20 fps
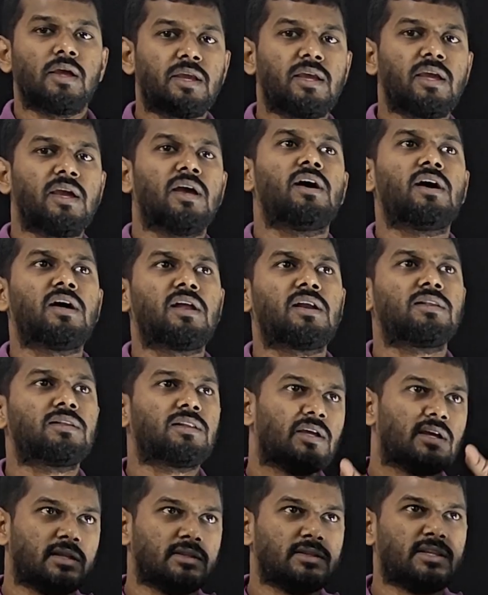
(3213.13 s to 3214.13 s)

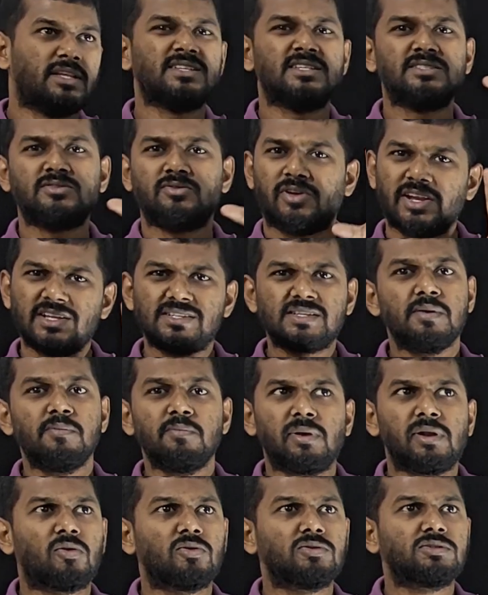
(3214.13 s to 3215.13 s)
Here this is very
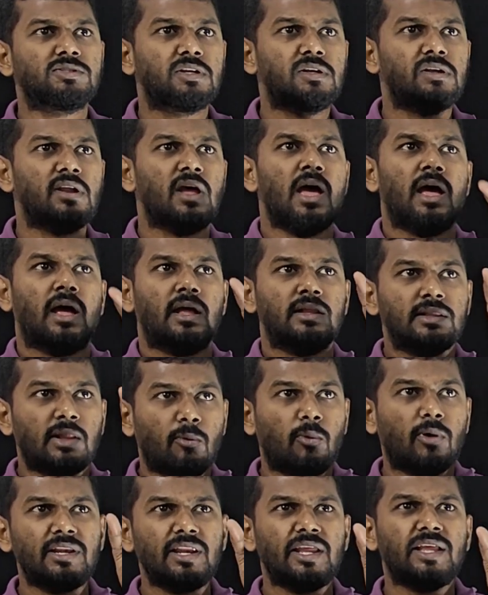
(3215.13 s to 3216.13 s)
simple question. The
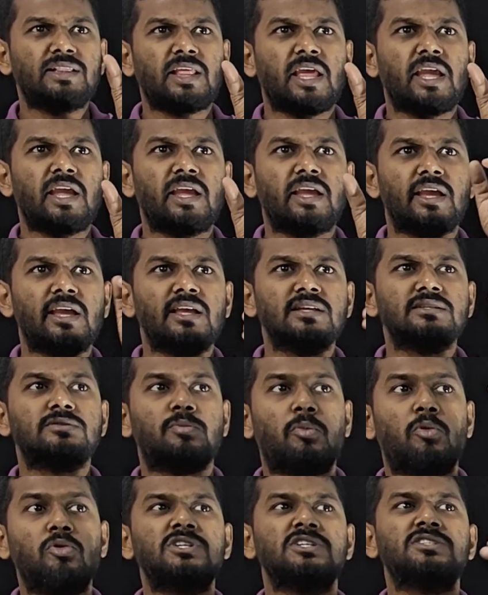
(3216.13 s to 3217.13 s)
only thing is
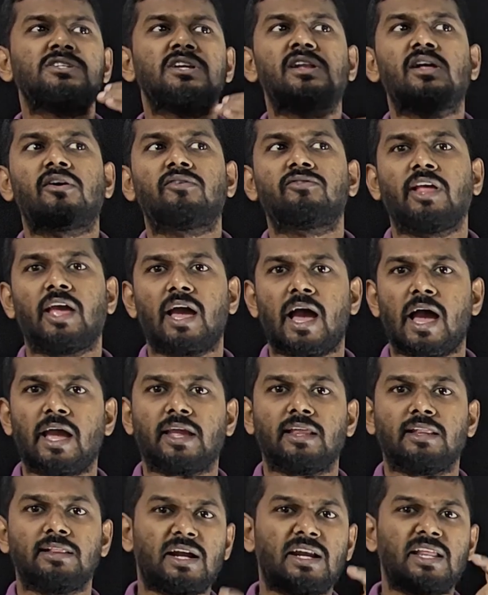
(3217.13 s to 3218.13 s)
position of the
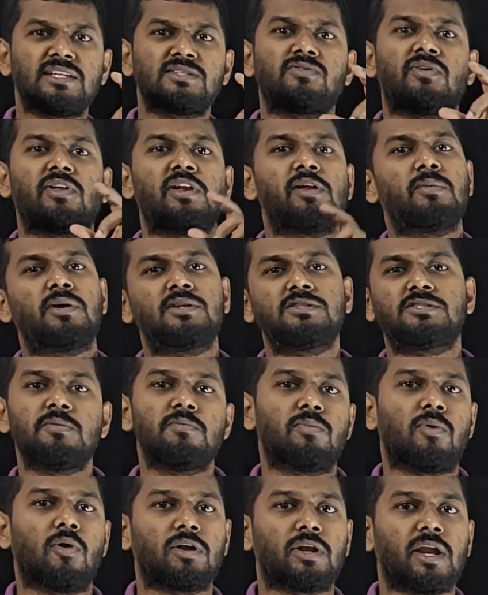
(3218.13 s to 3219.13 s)
eye, that is very much
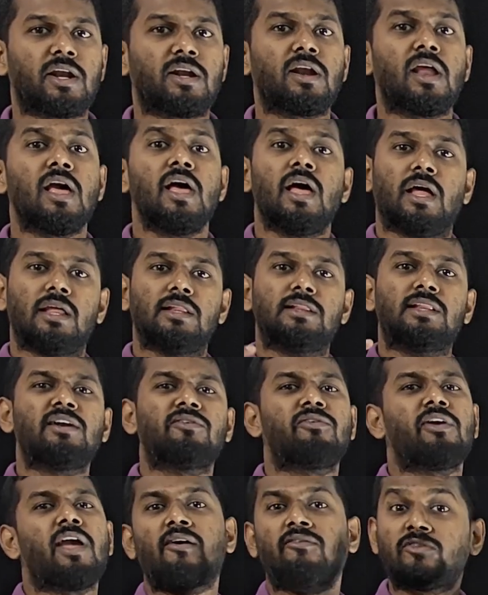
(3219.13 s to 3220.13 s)
important,
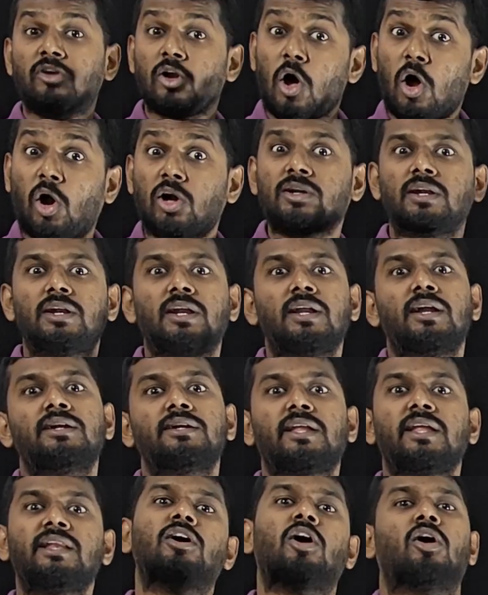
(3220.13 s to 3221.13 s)
that we have not
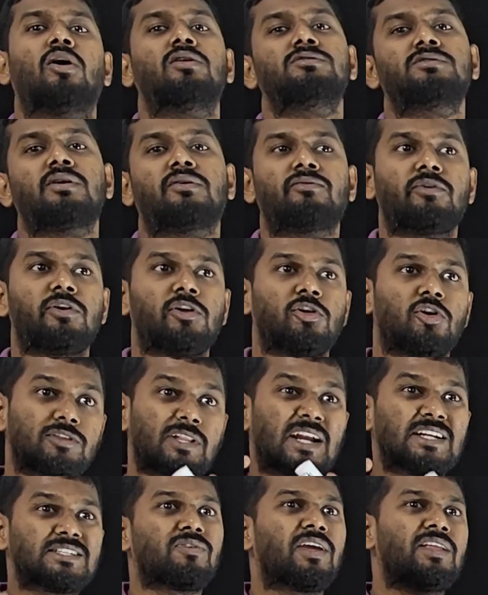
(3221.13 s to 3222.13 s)
learnt in concept video.
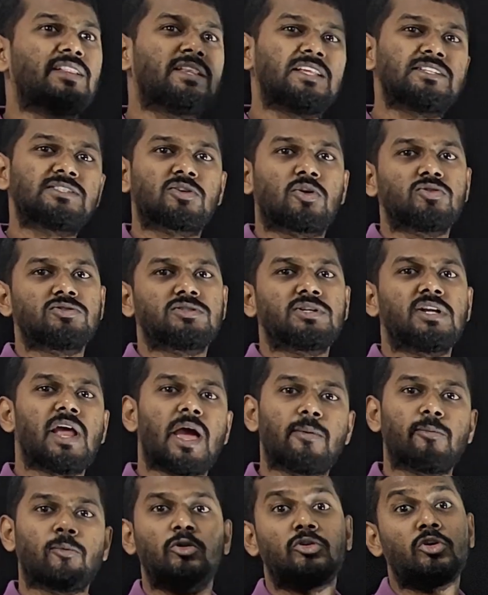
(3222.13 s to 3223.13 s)
That's why this question I
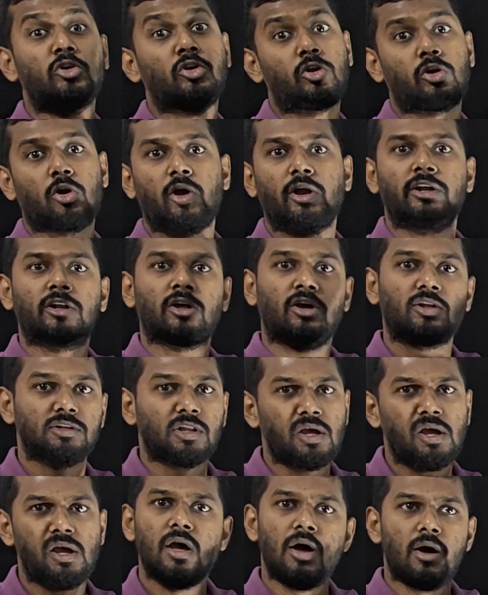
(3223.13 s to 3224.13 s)
am going to draw it on
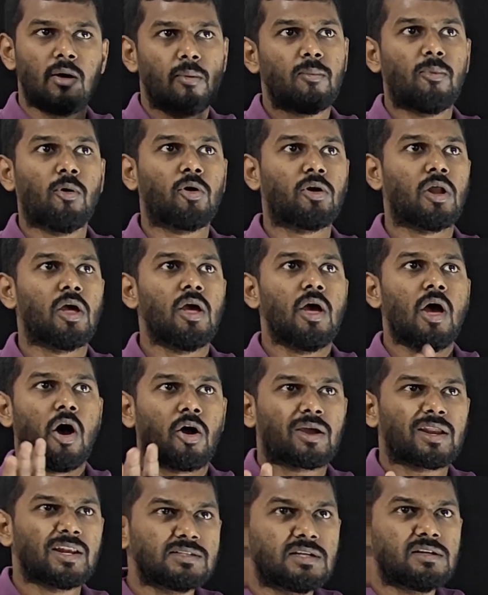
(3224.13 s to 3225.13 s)
the board.
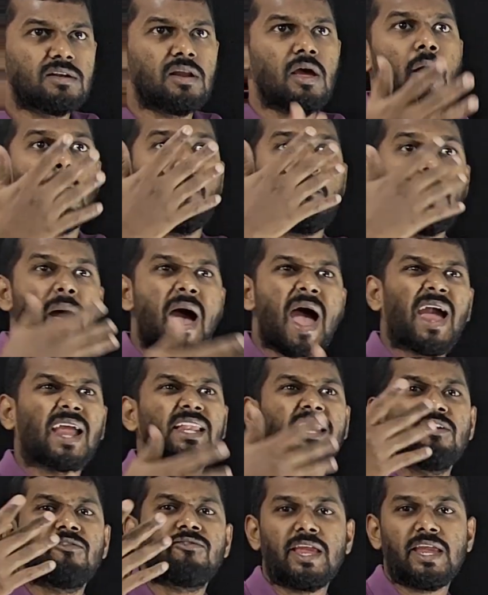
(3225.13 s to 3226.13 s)
Okay, listen,
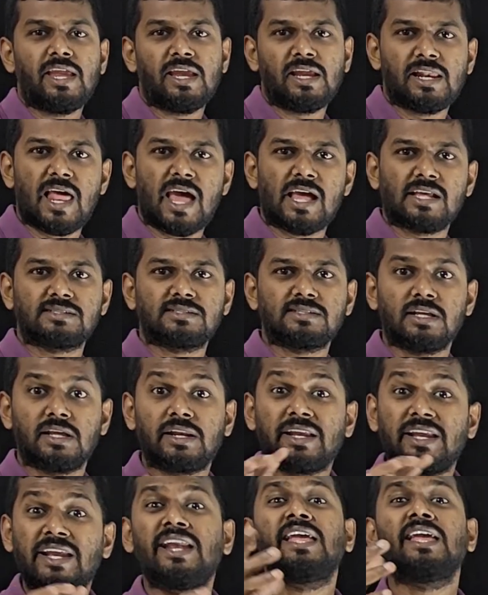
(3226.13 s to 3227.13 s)
magnifying glass,
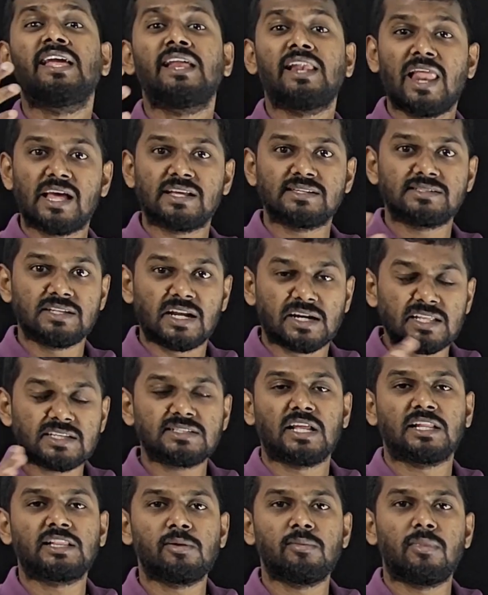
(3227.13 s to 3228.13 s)
reading glass, that is
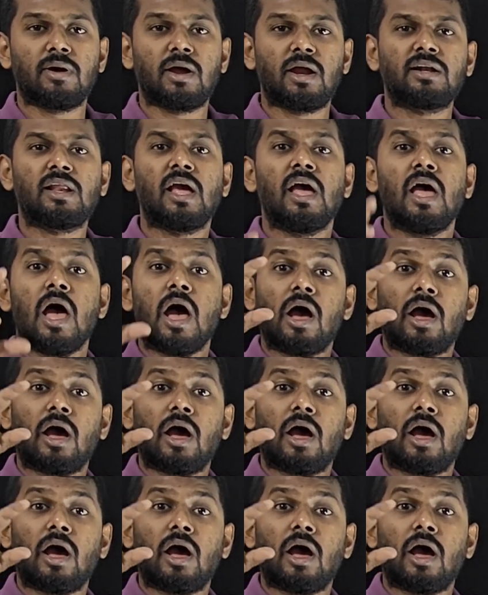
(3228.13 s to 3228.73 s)
nothing but